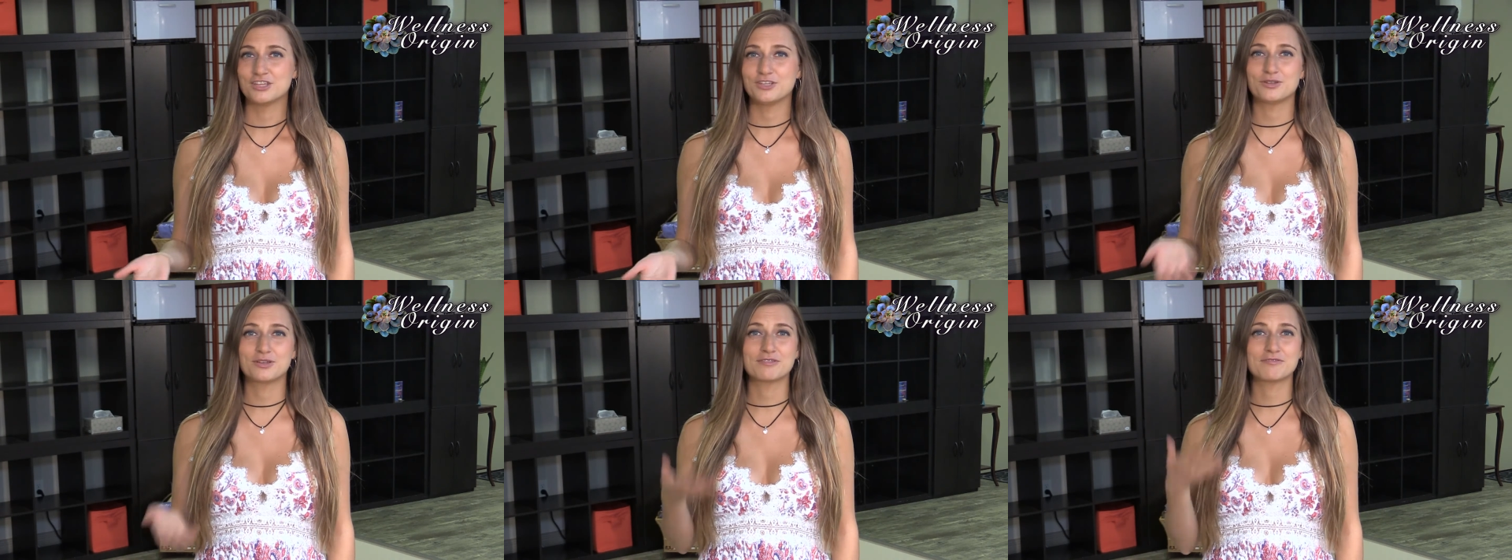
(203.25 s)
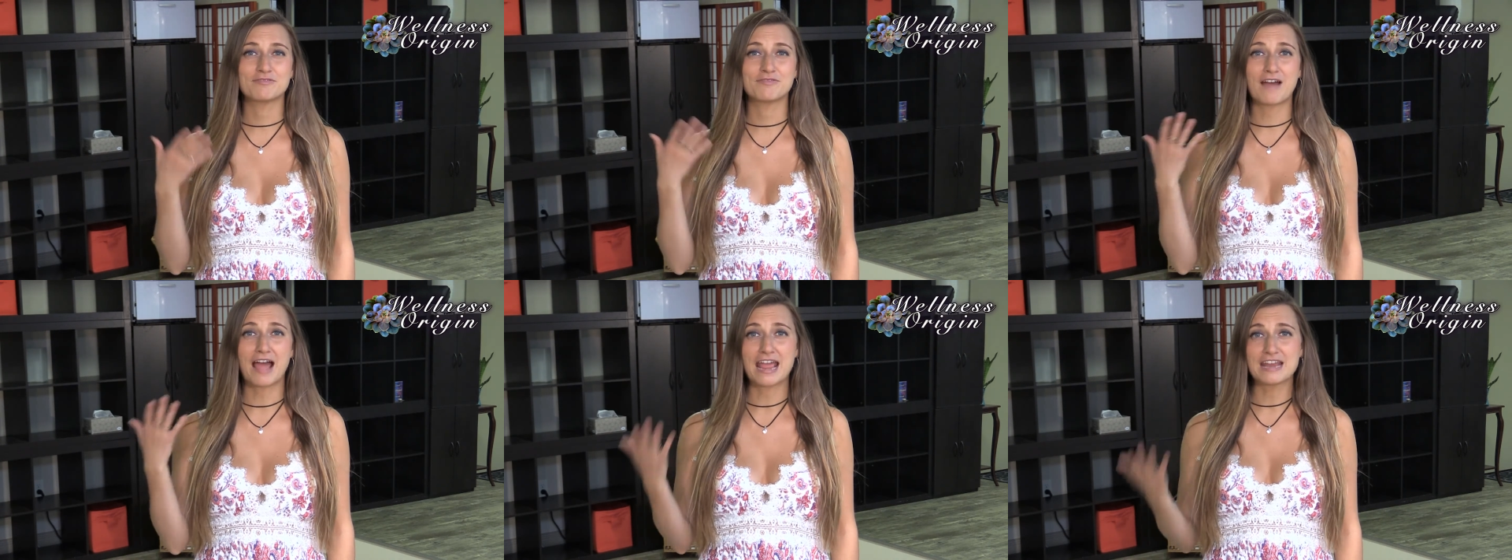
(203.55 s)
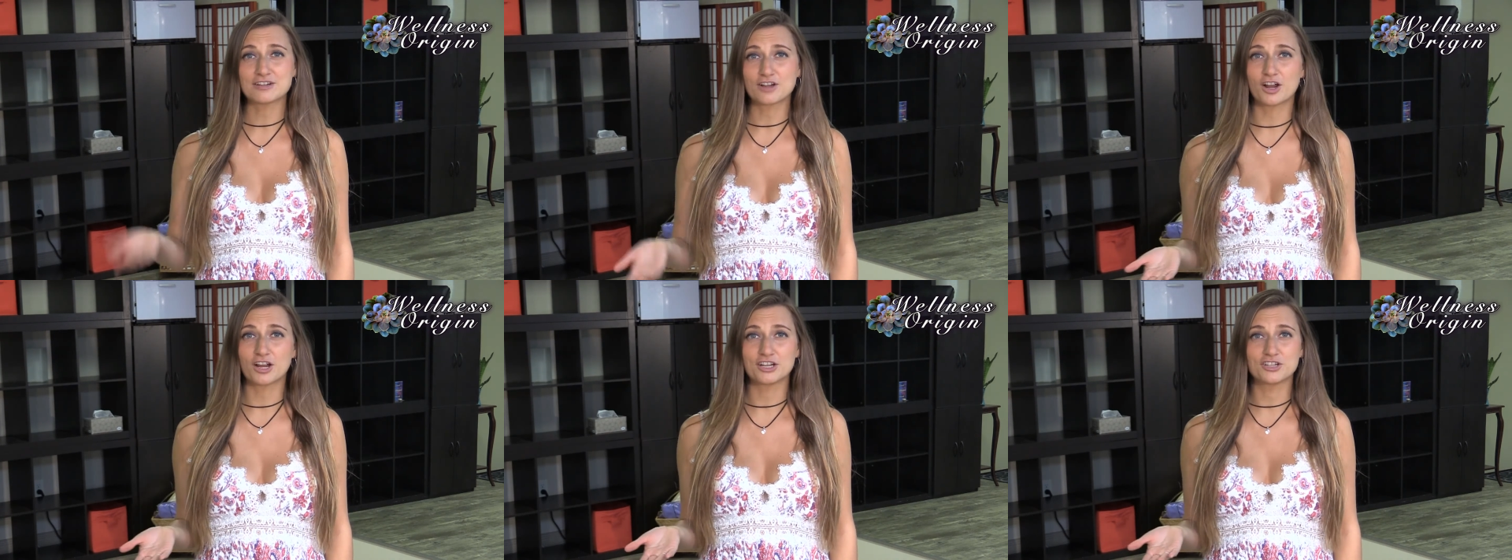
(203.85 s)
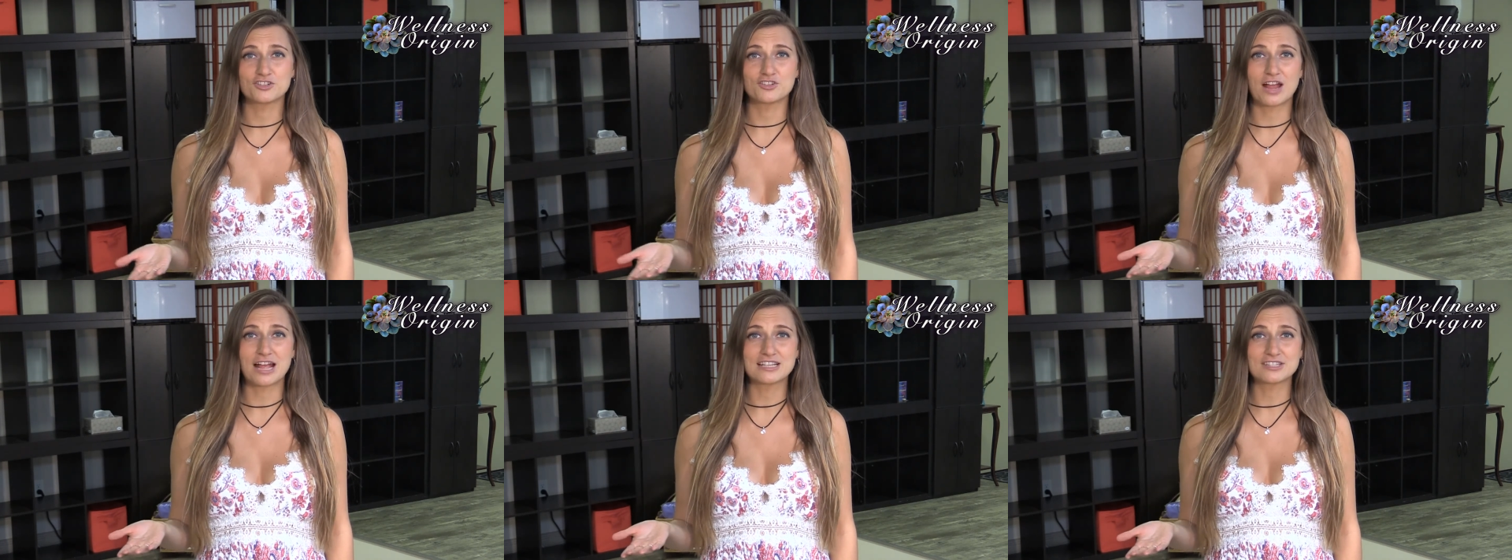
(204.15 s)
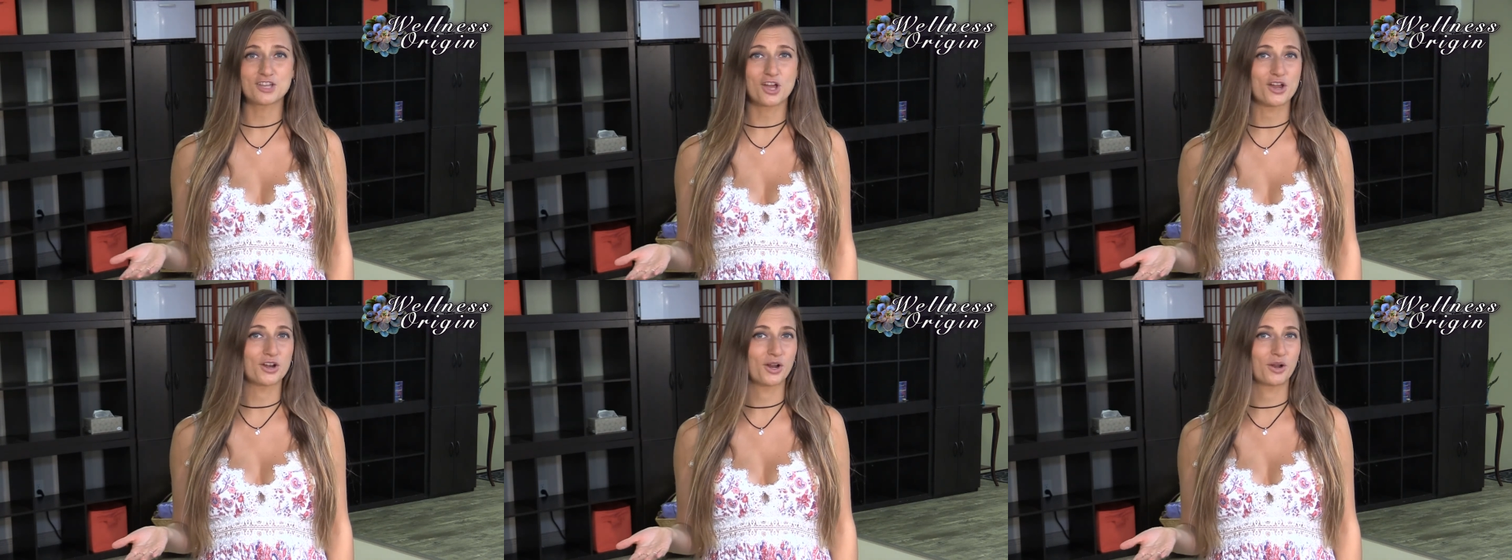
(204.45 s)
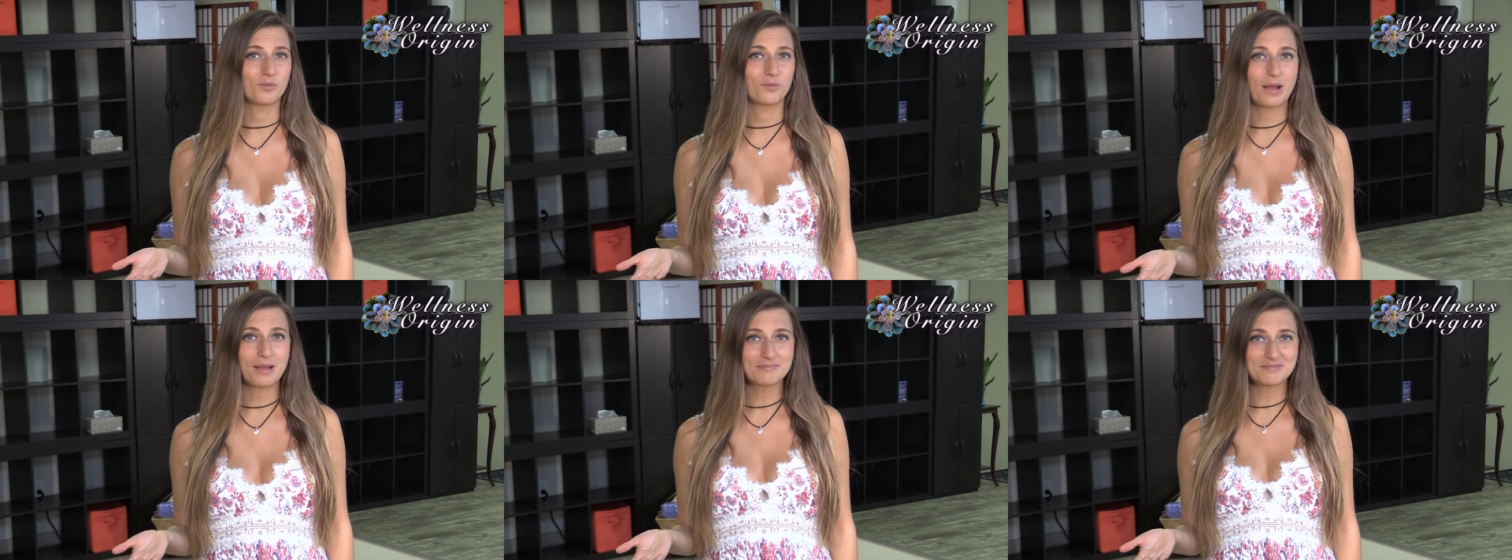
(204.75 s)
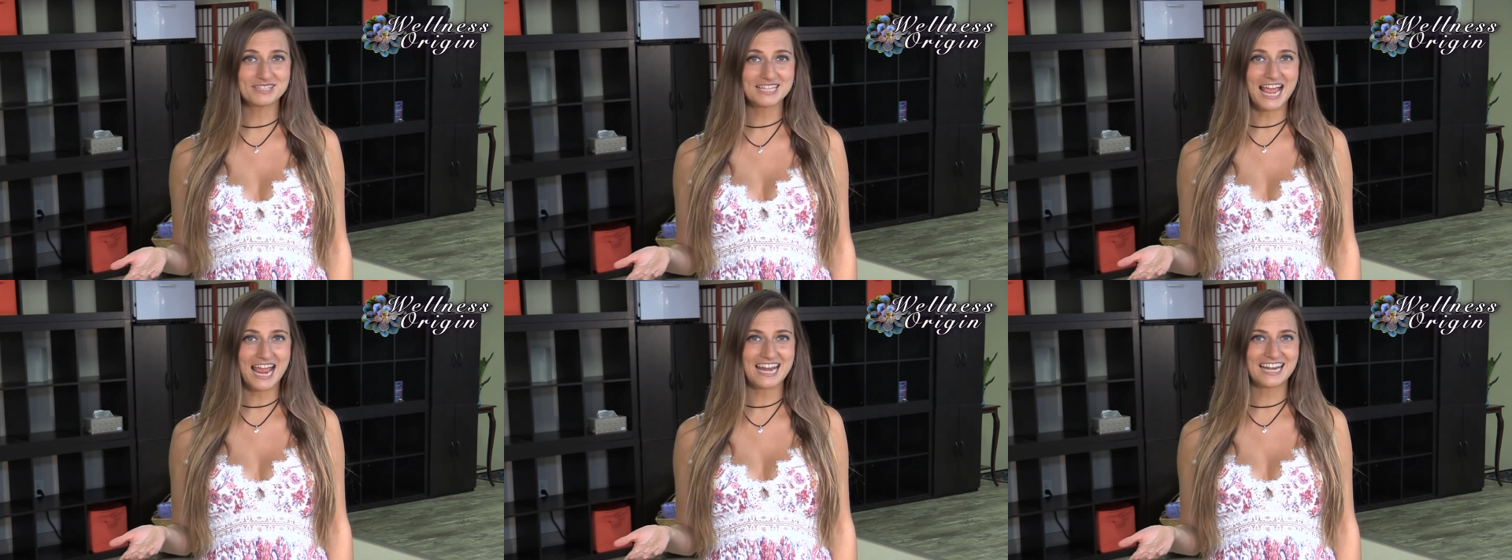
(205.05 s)
you can find our address on our
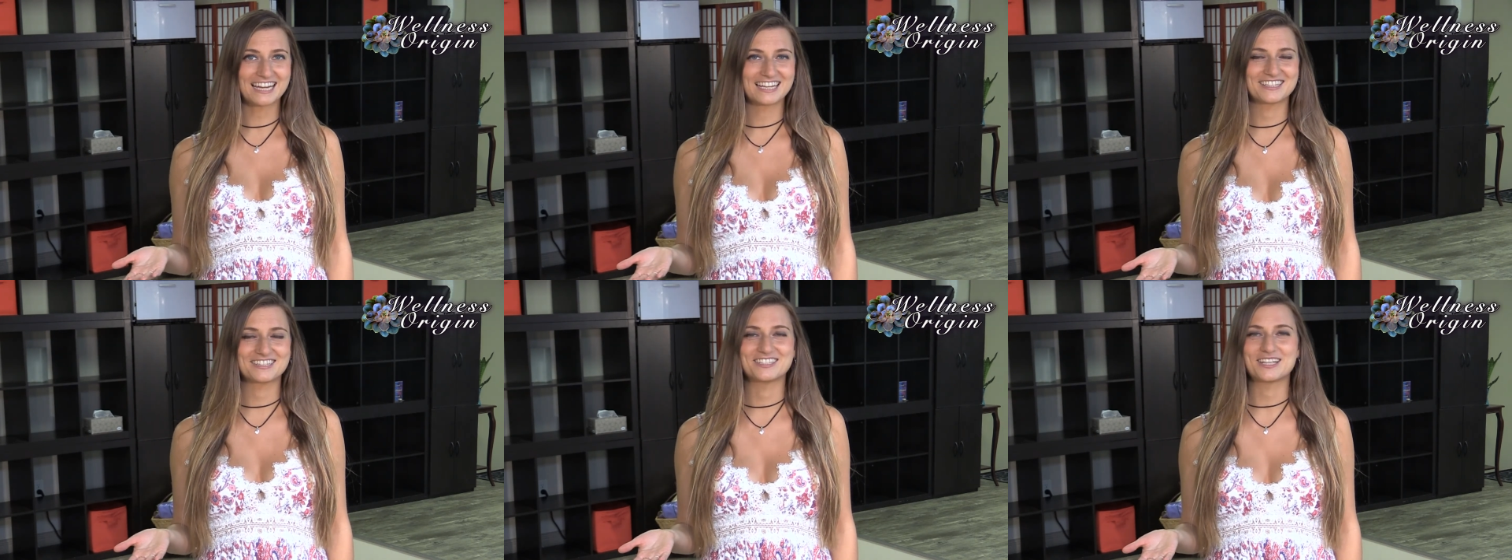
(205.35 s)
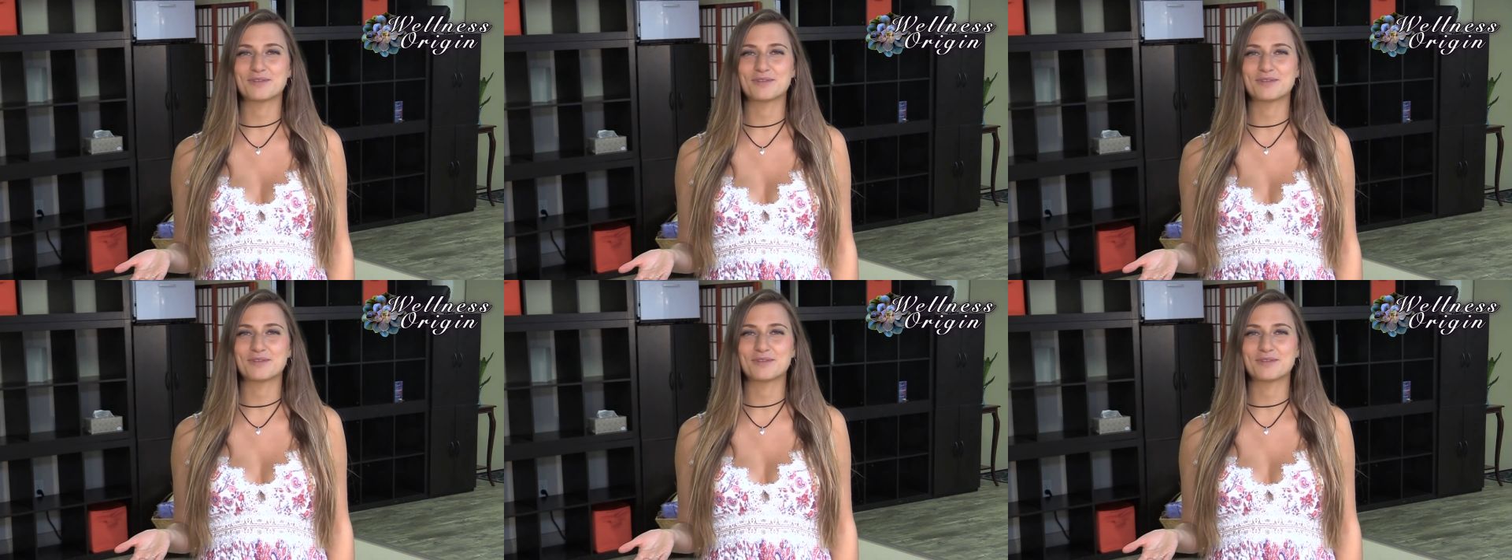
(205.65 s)
website,